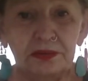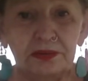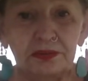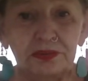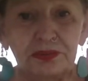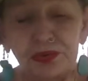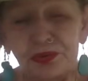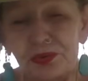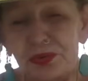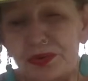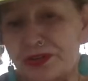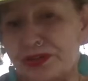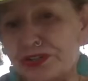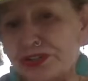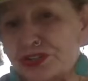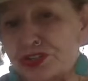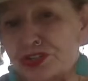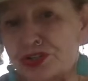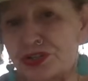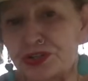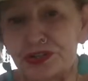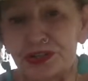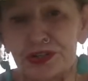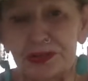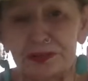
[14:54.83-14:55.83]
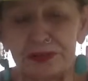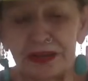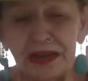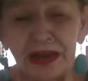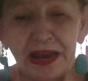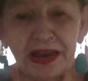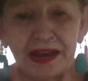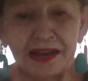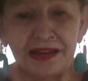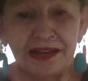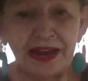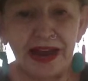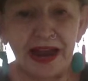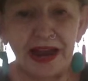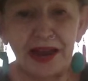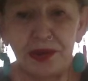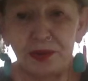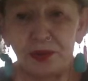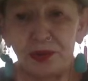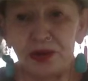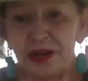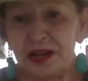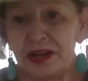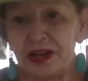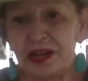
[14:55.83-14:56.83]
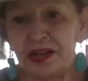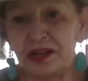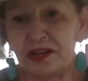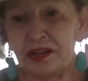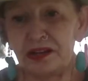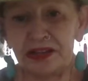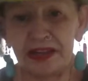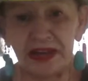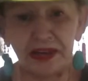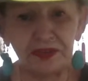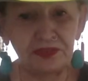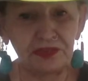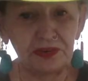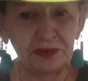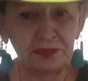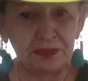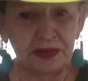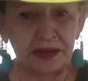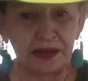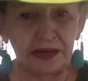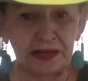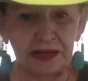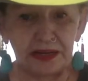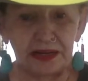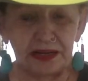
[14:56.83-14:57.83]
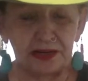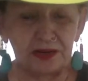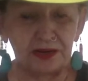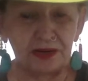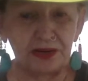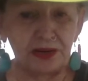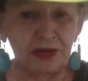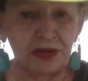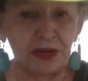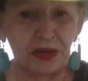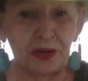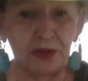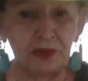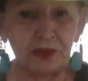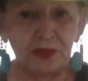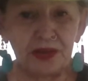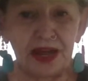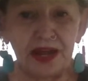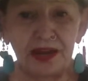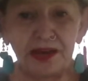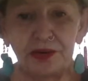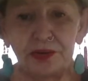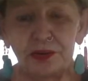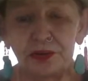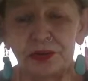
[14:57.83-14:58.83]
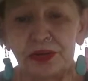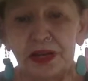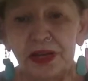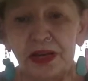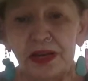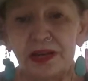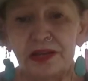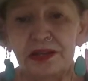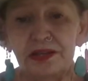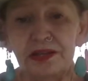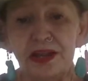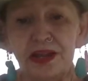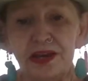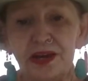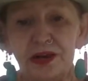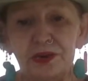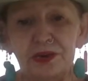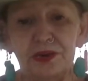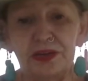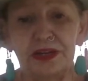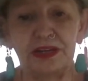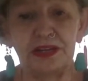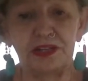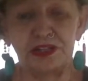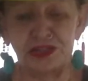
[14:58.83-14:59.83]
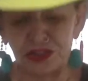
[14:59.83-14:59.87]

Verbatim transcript: If we would have turned a blind eye, would have killed everybody. You know, not only not only